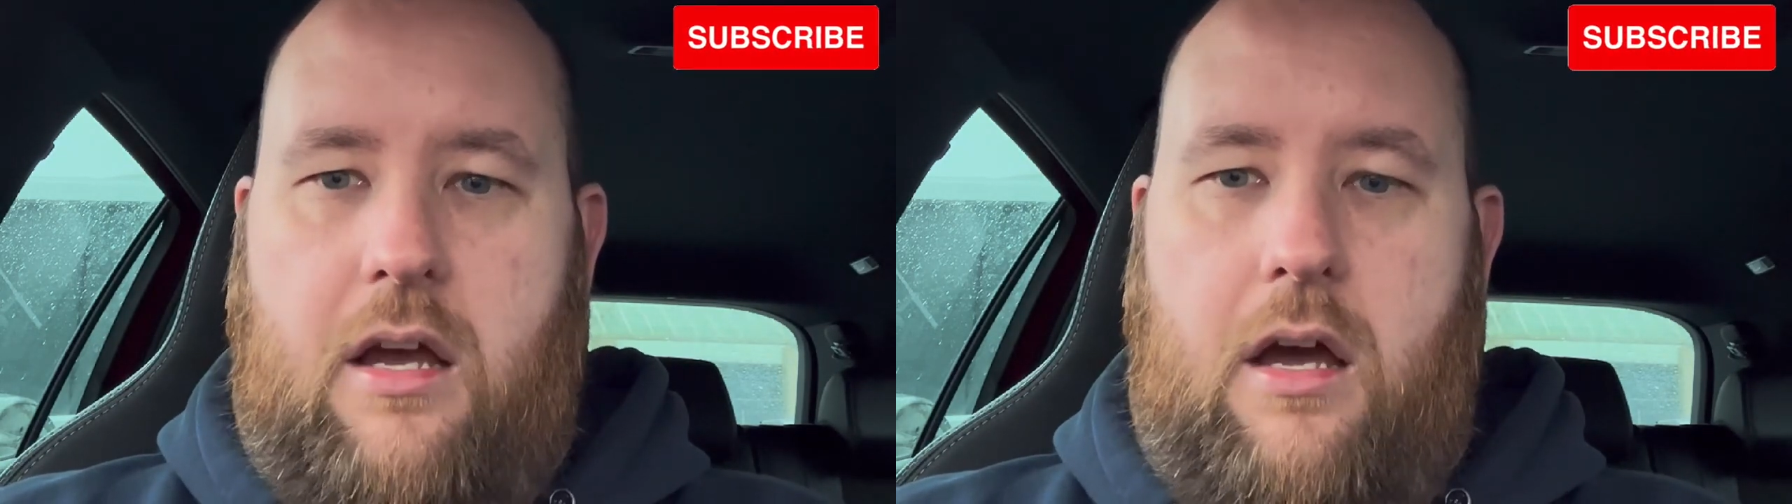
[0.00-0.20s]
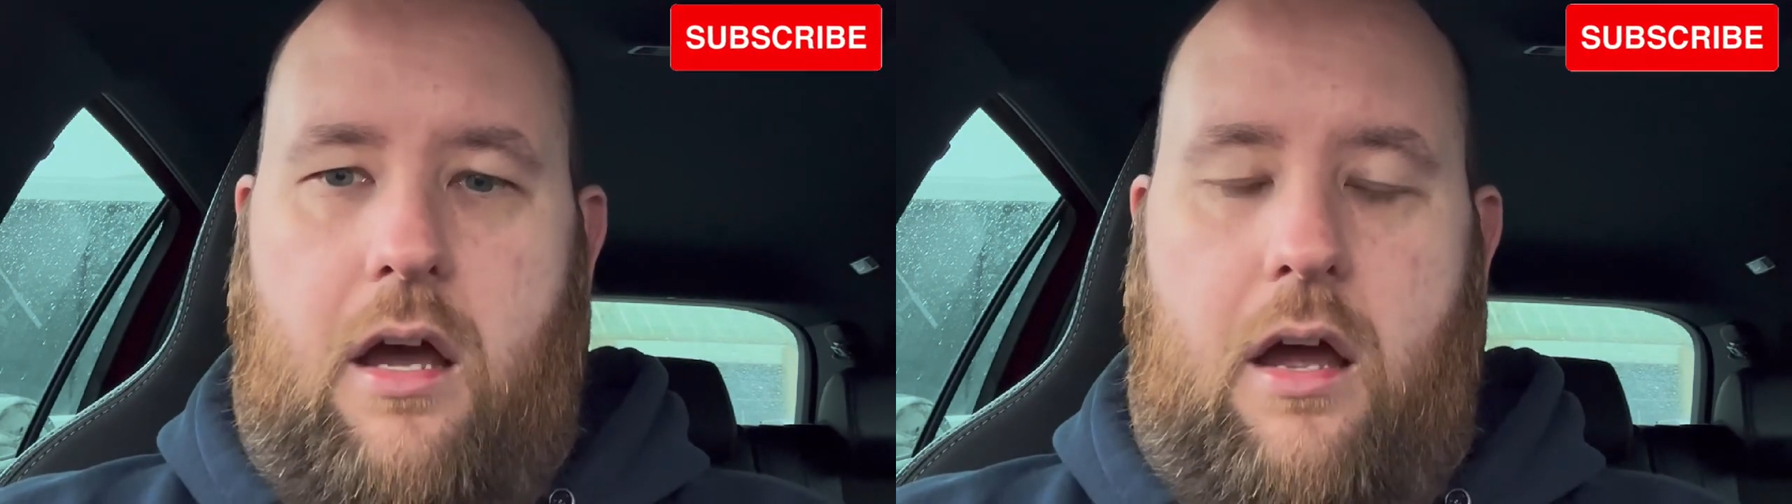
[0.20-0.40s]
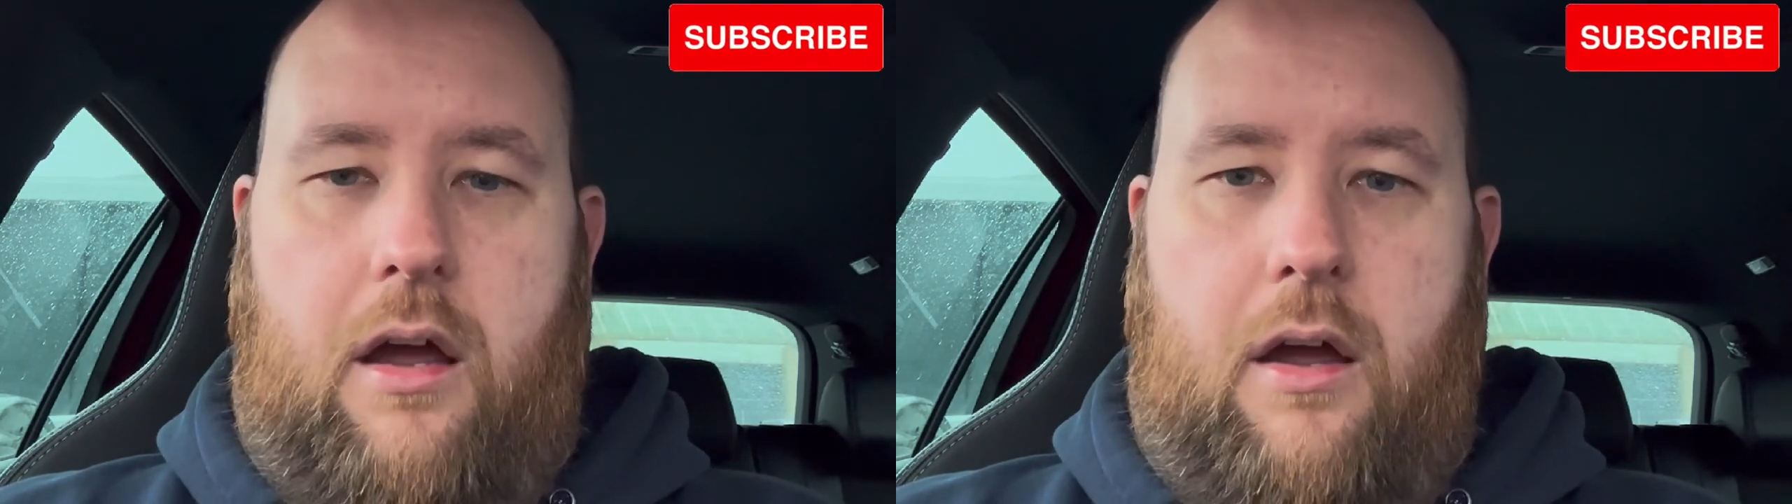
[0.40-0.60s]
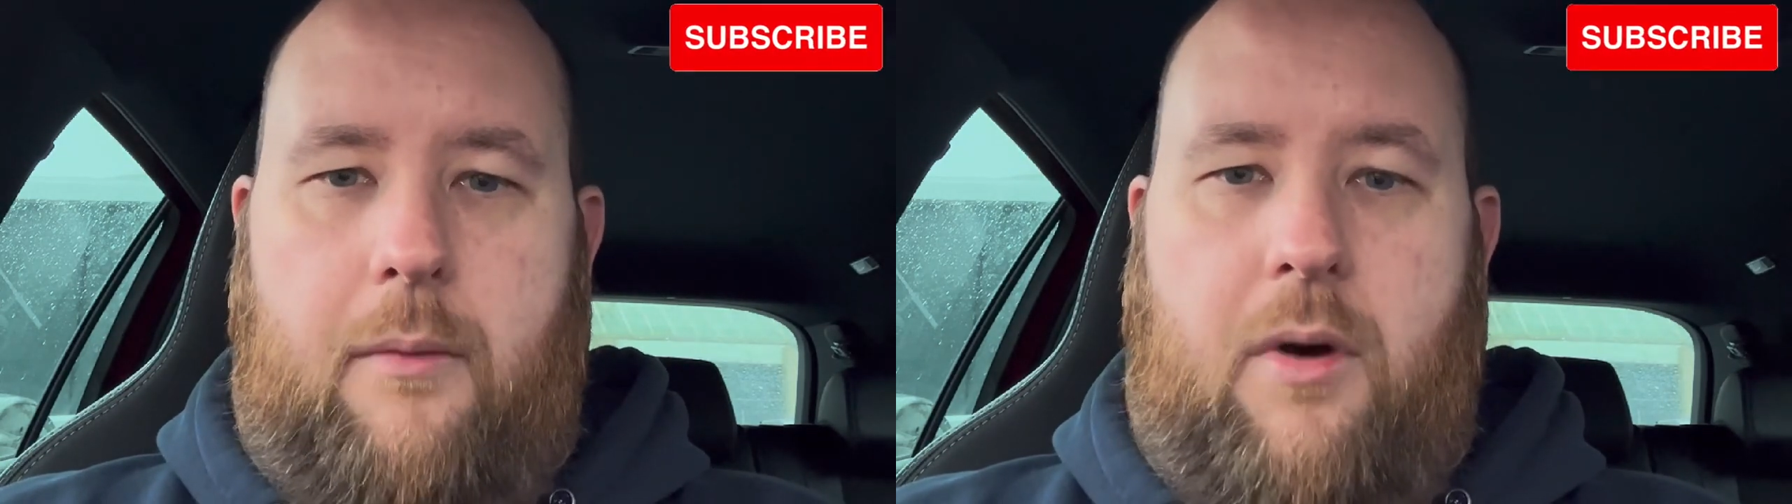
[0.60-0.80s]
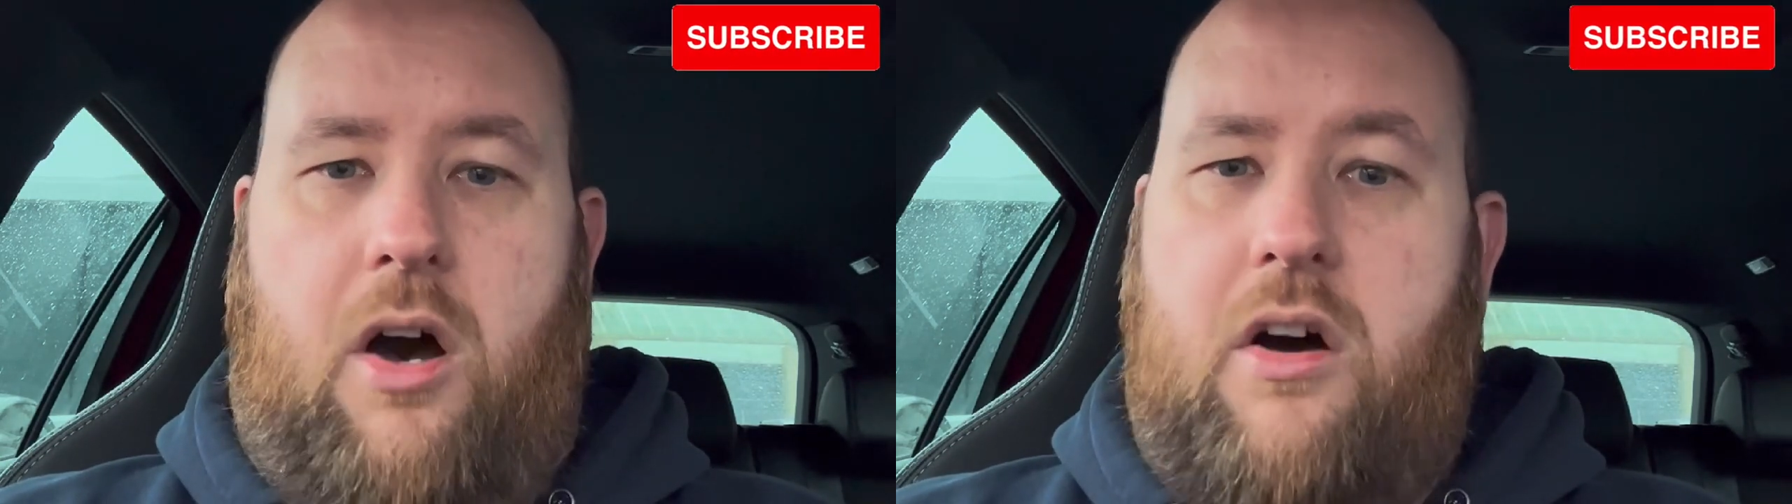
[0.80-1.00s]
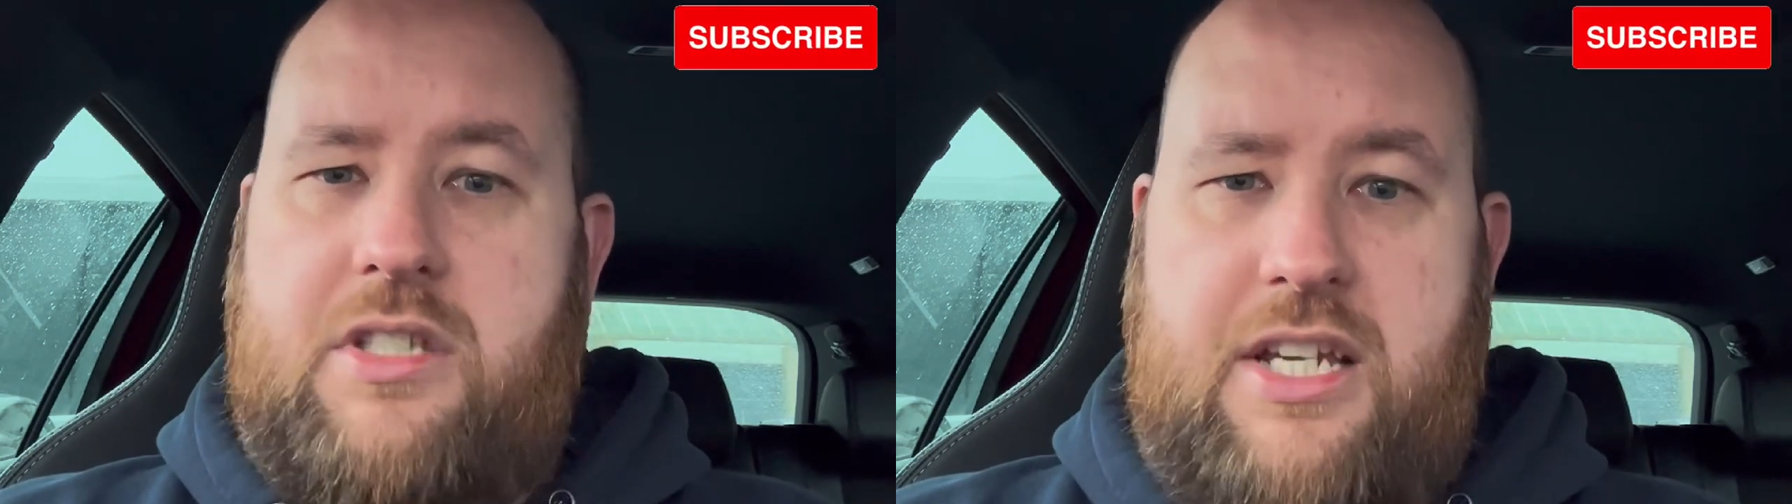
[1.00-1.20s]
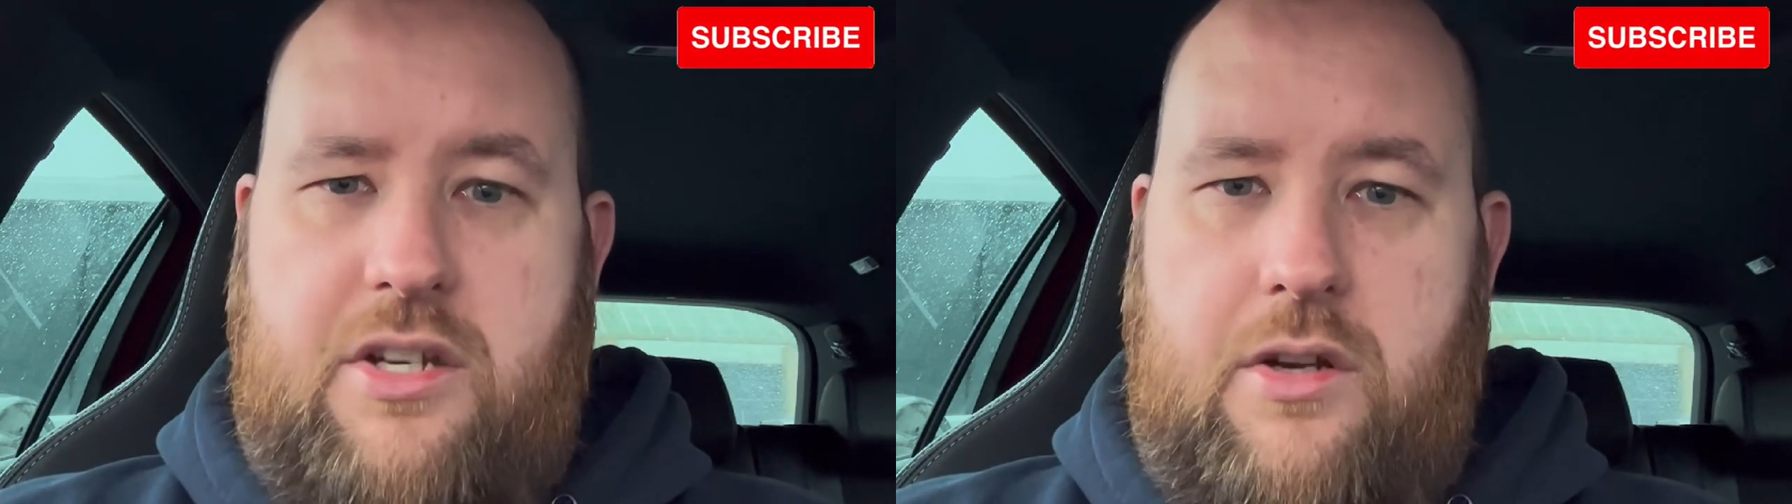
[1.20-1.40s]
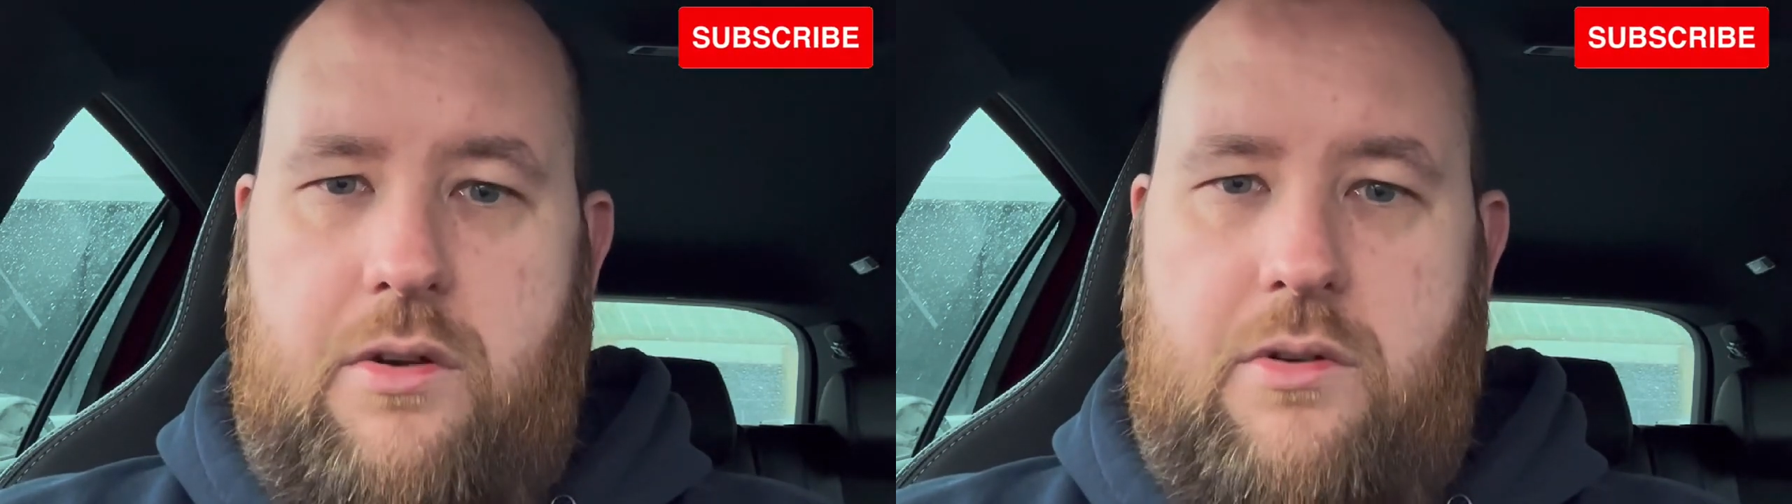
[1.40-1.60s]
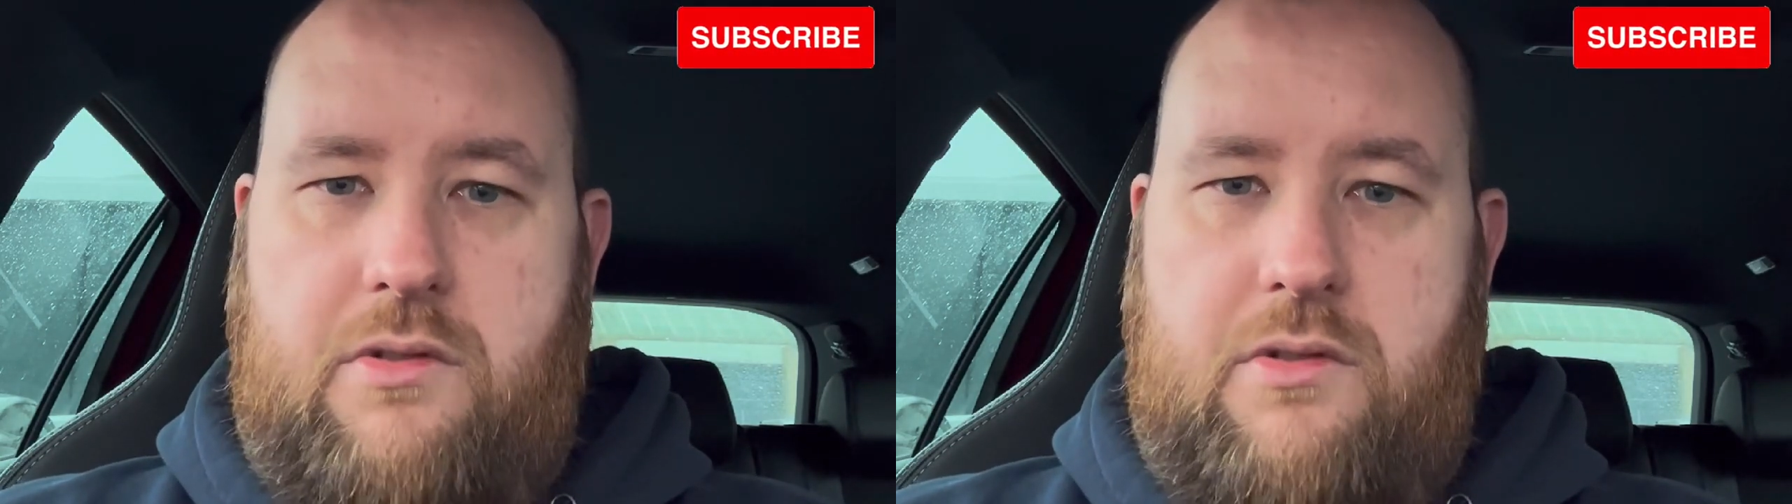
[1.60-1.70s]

heart issues